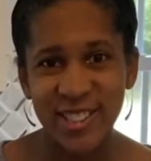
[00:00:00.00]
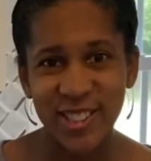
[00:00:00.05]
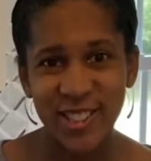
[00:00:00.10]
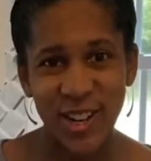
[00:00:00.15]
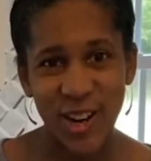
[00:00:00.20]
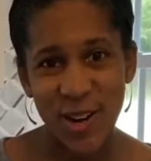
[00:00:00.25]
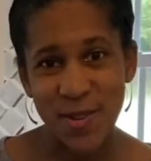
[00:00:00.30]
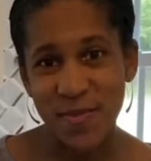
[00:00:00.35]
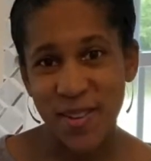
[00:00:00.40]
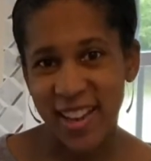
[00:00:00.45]

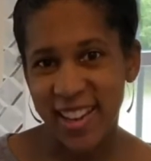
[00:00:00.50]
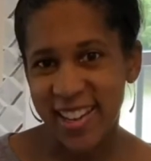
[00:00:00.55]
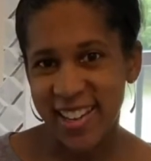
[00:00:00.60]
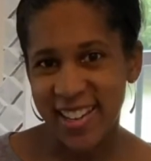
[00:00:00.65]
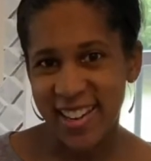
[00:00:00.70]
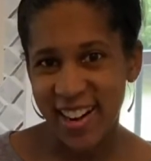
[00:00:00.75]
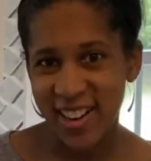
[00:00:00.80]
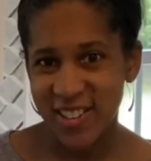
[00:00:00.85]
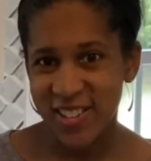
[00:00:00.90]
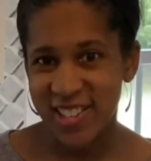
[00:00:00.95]
start making
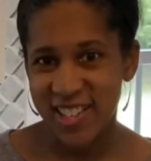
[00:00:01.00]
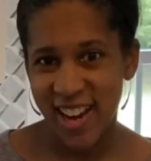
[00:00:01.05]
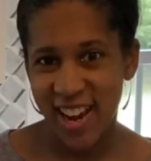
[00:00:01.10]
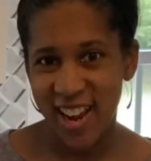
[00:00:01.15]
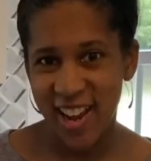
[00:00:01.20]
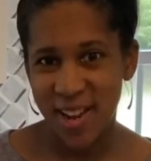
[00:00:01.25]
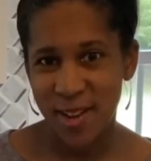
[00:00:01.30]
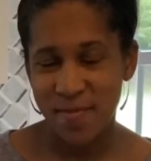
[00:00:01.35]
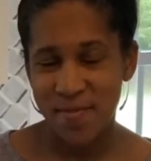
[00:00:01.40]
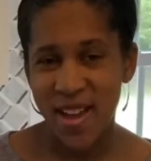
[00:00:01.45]
our
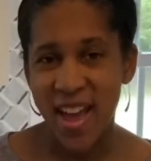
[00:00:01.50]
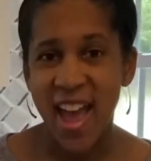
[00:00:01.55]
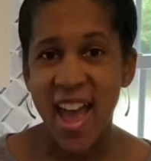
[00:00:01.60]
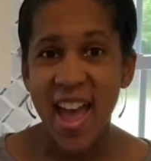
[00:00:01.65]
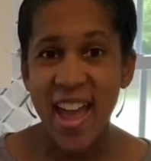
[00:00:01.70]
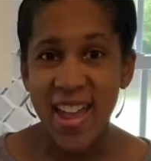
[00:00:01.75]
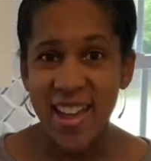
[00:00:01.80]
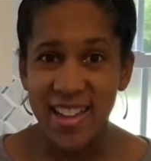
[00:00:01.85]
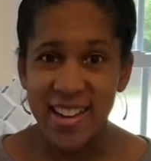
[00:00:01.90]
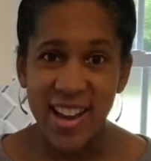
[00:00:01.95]
jam
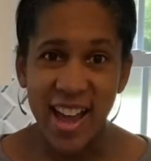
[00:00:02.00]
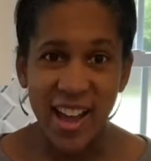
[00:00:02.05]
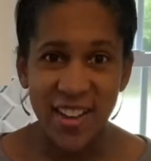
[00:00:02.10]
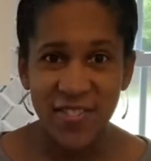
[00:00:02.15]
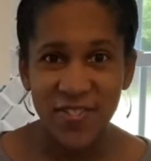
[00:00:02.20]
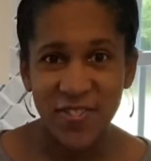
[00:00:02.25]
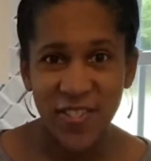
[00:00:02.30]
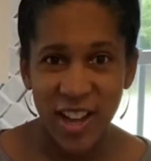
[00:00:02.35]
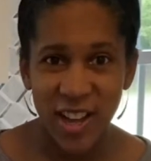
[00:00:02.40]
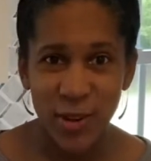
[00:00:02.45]
and have
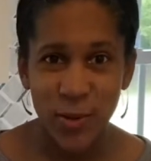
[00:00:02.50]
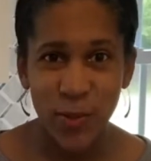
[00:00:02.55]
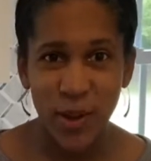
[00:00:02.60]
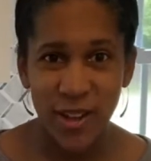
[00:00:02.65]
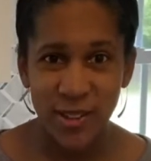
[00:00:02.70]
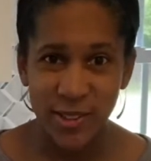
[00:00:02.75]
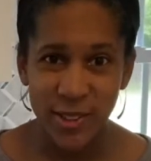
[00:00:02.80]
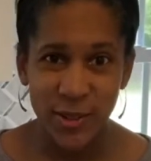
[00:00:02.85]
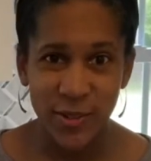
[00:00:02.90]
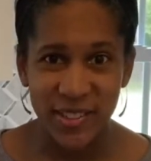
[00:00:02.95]
fun
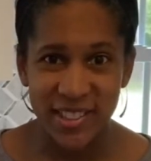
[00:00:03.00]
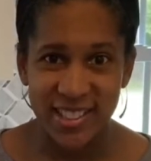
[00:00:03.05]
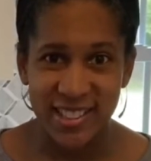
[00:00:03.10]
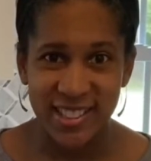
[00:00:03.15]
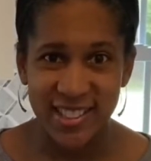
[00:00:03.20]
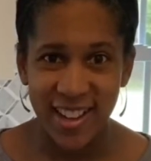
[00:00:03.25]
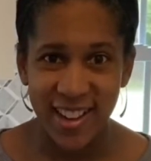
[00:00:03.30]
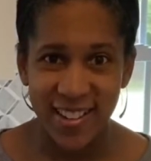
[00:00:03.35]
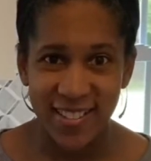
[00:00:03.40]
while doing so.